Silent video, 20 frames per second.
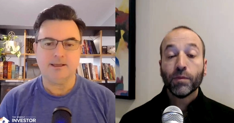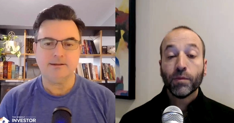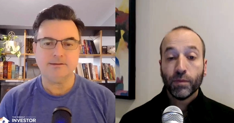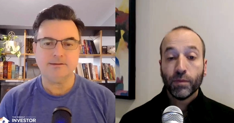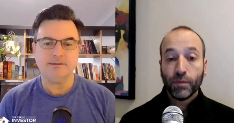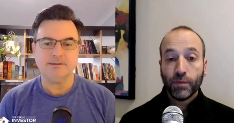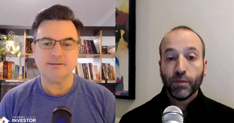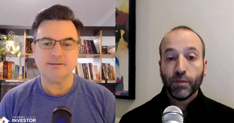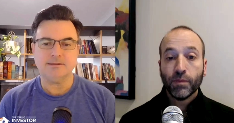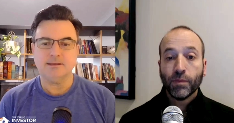
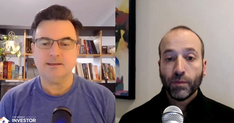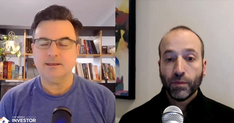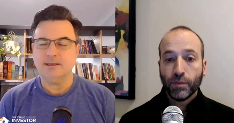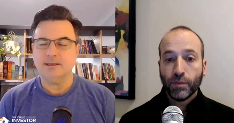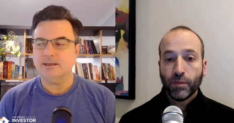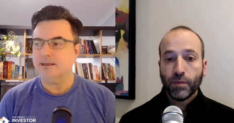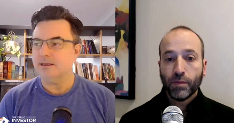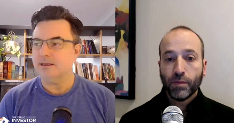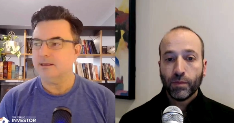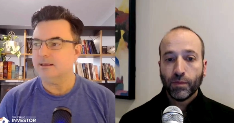Speaker 1: And
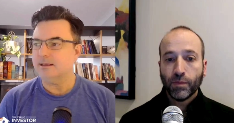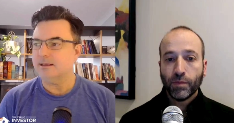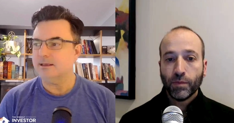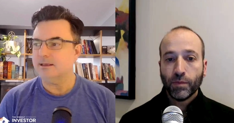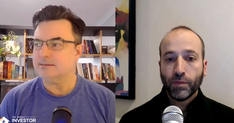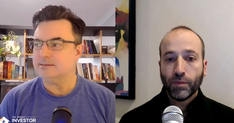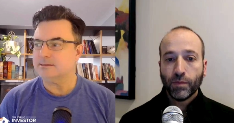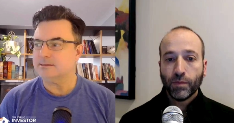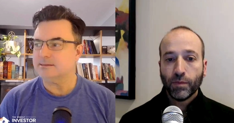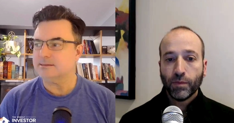
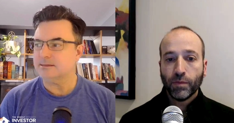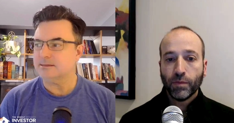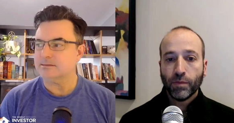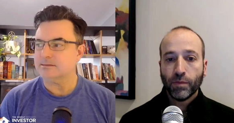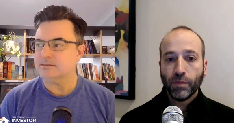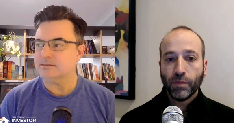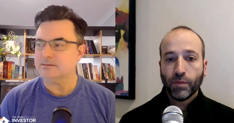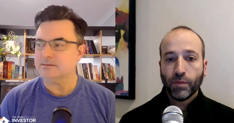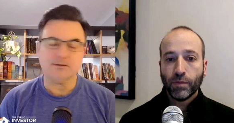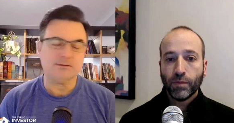
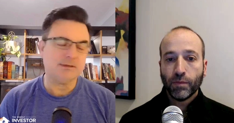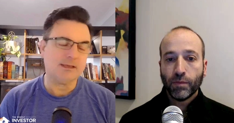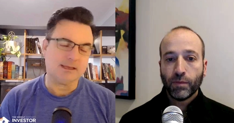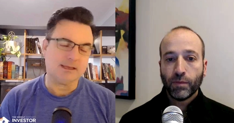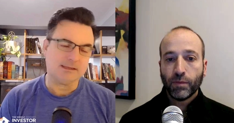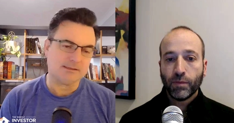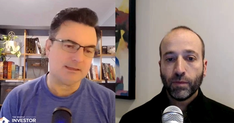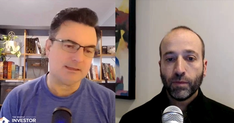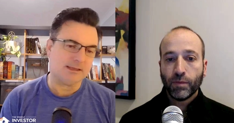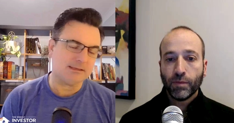it's uh, so,
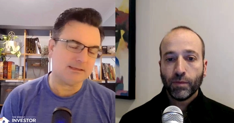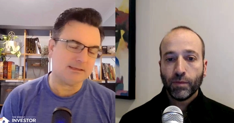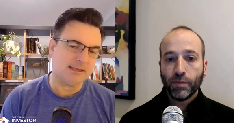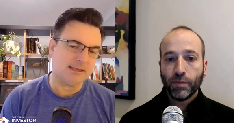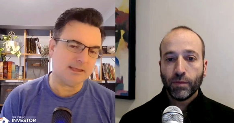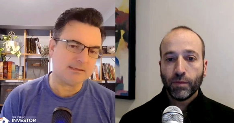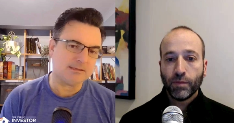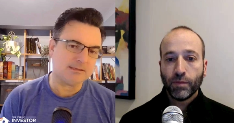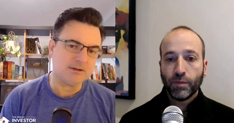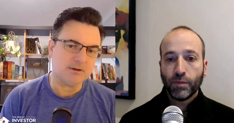yes,
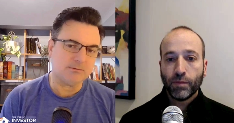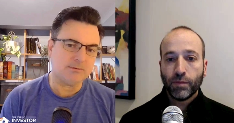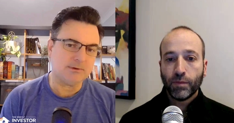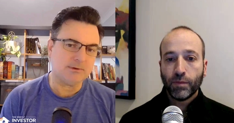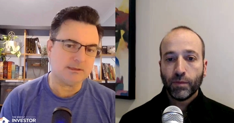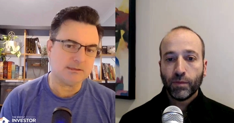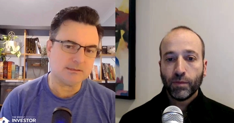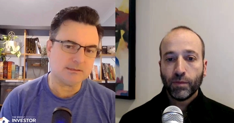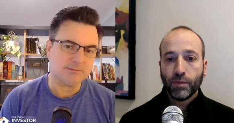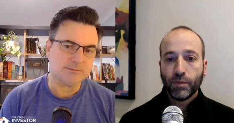that, that's
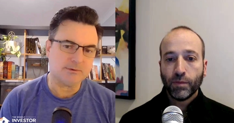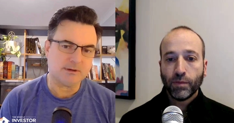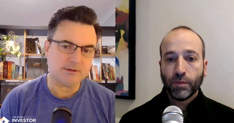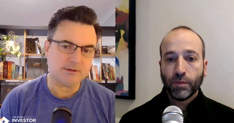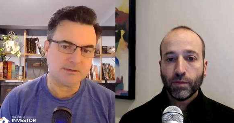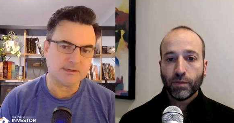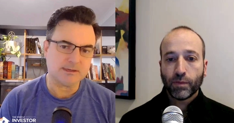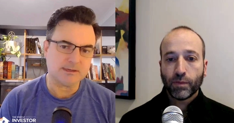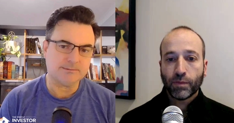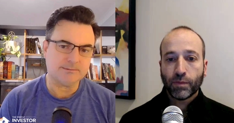not really
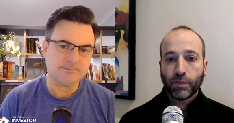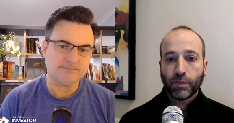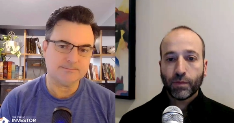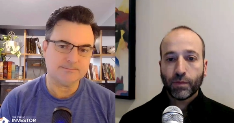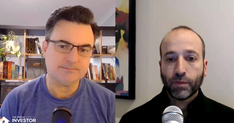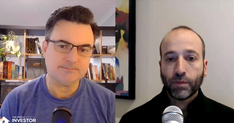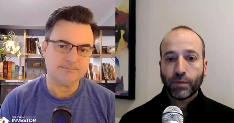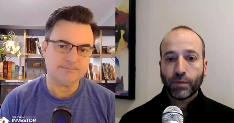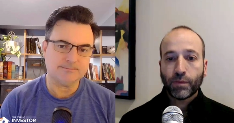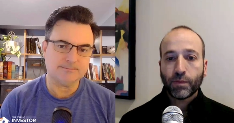surprising.
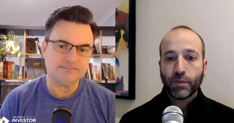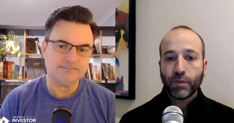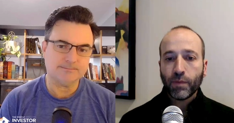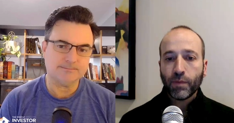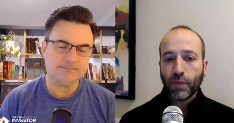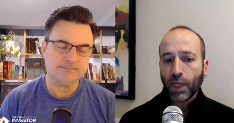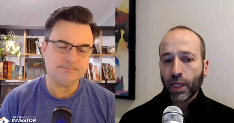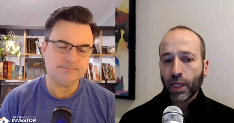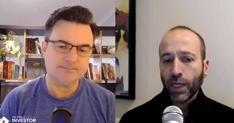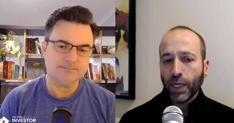
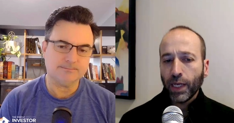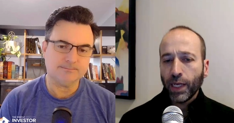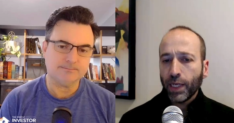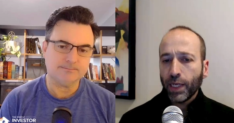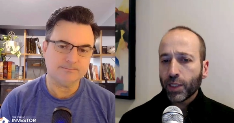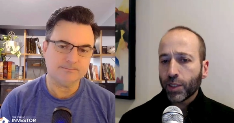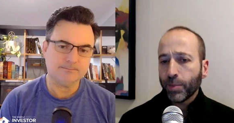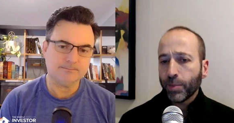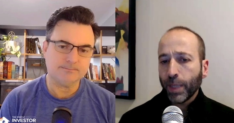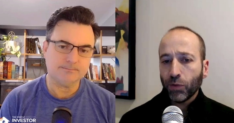
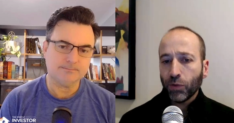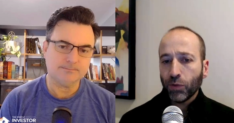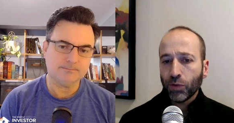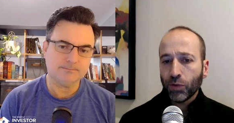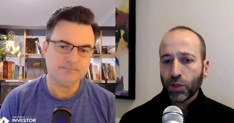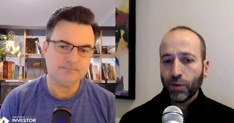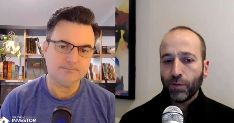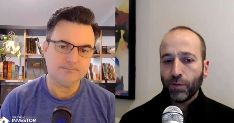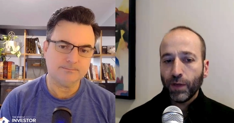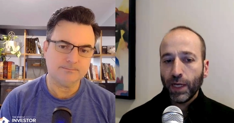
Speaker 2: And Domain
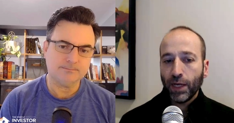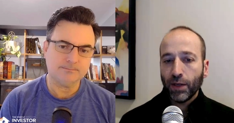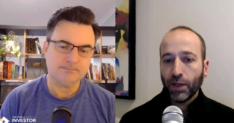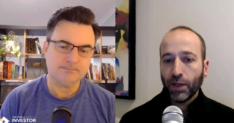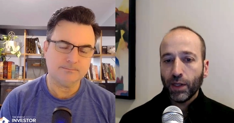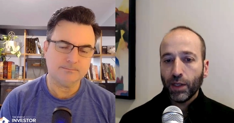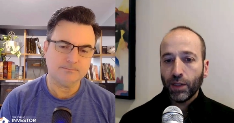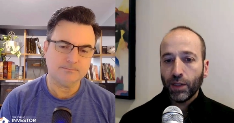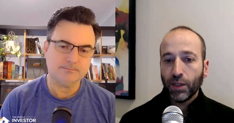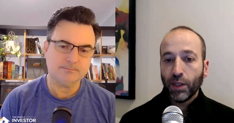also
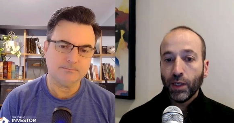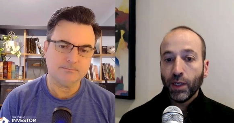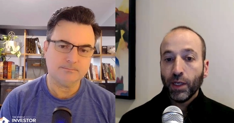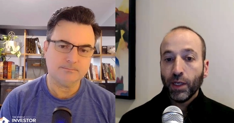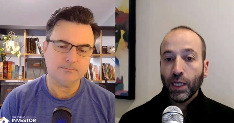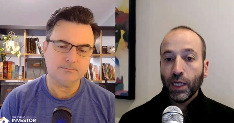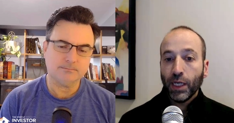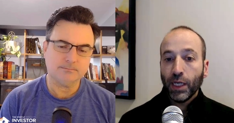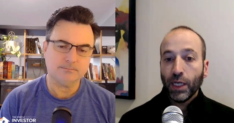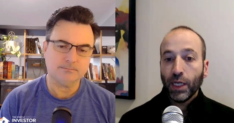found that
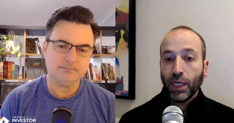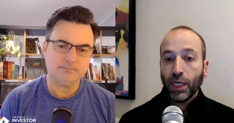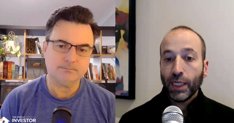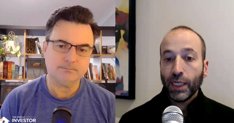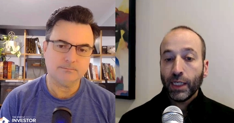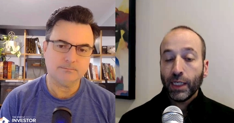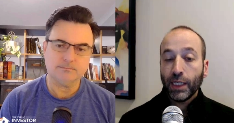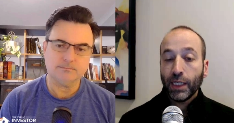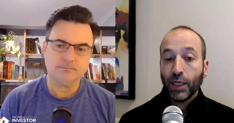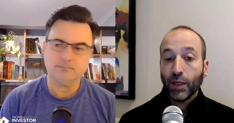
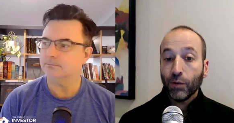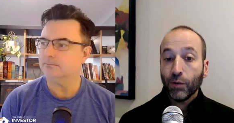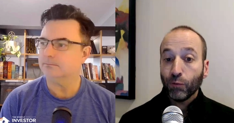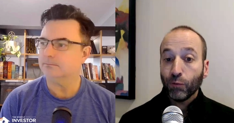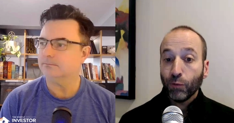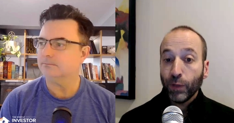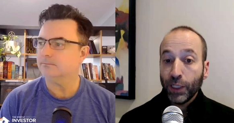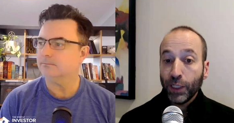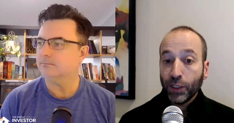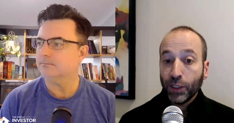
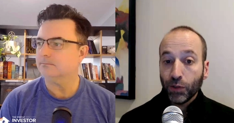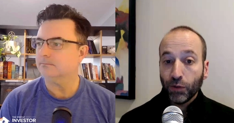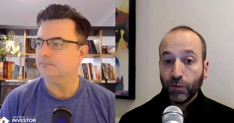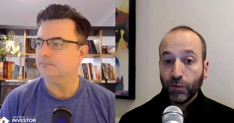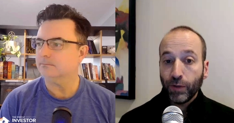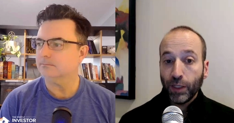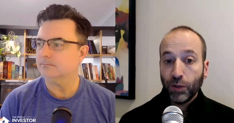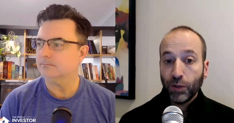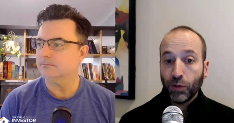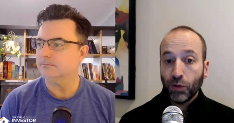
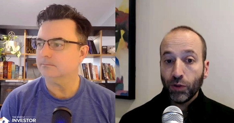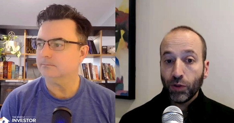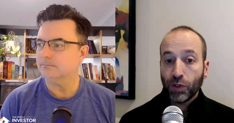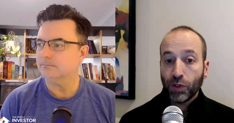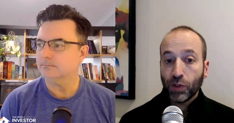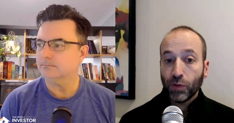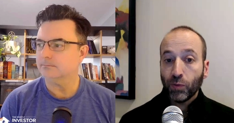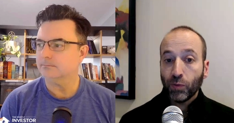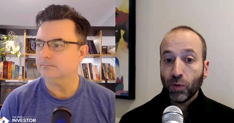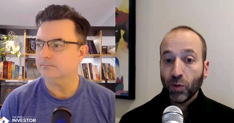regional
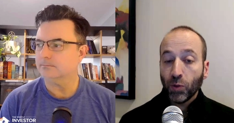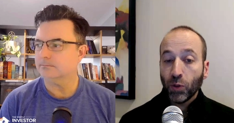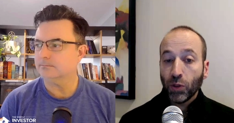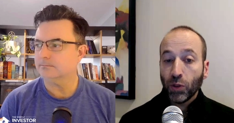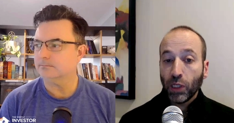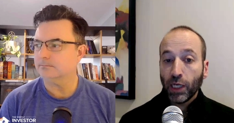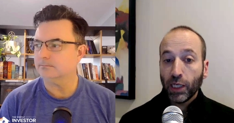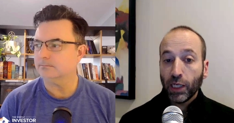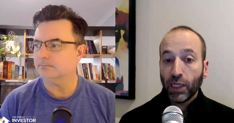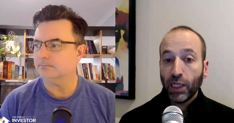vendors were
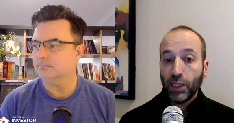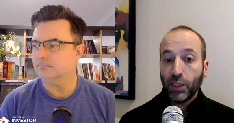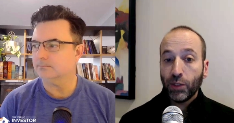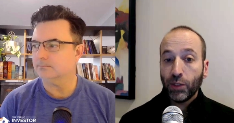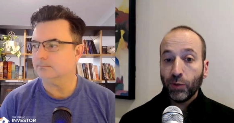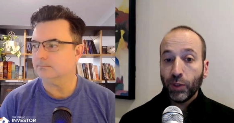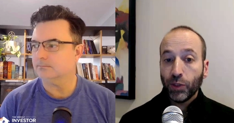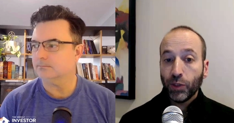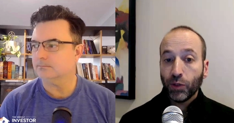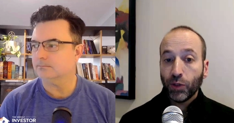more
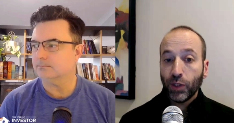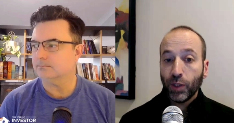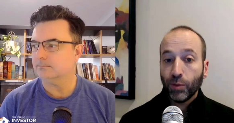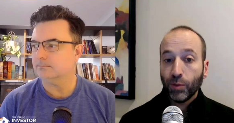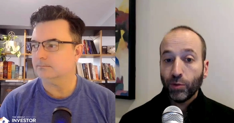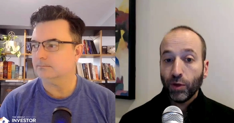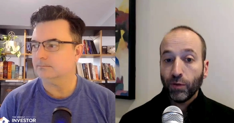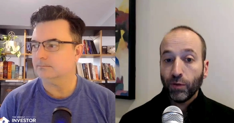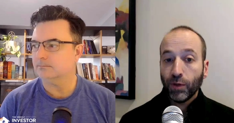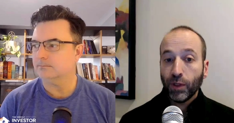likely to
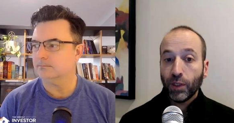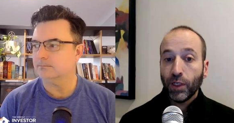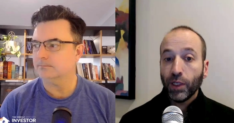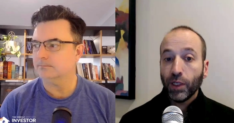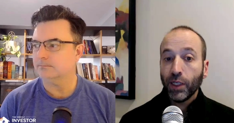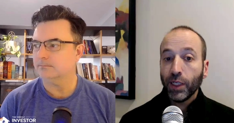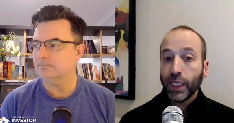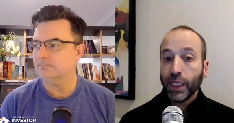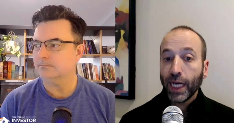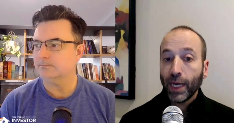enjoy a profit
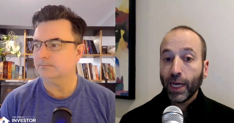than